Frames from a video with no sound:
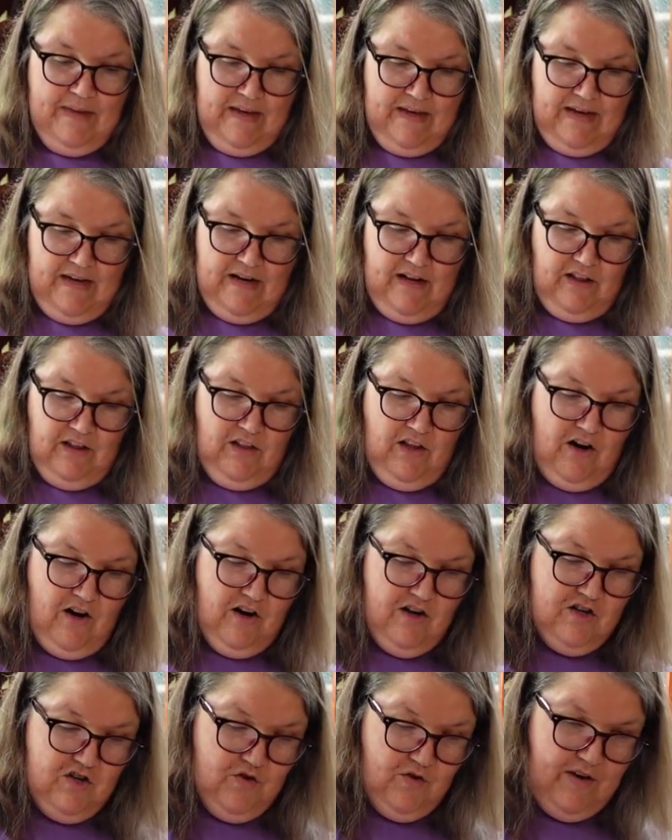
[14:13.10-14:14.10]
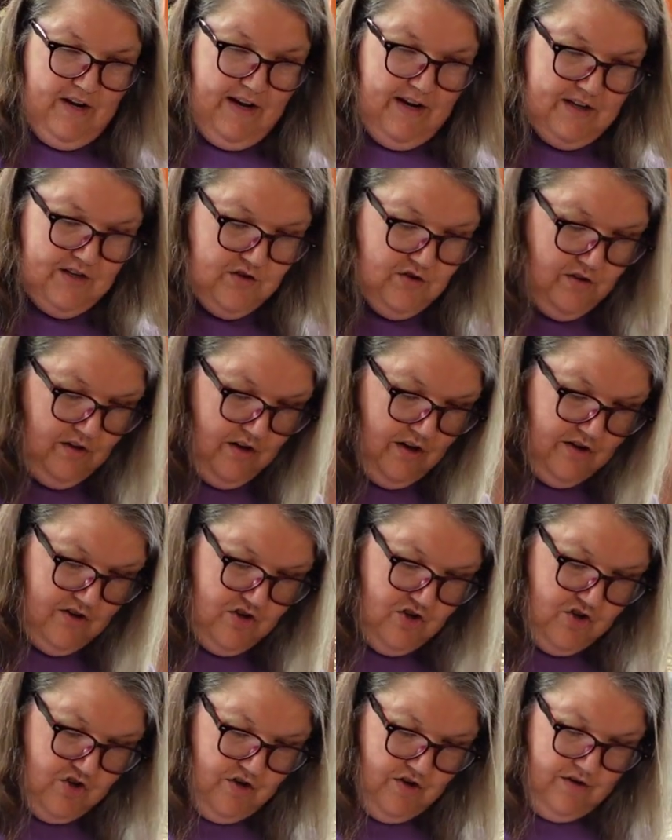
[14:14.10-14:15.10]
get a large or an extra large
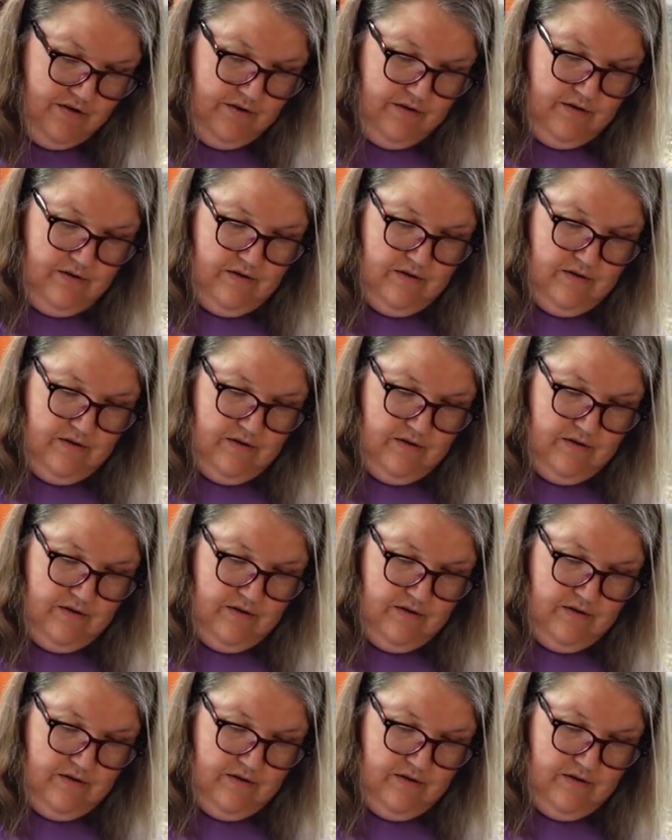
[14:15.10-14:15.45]
shirt.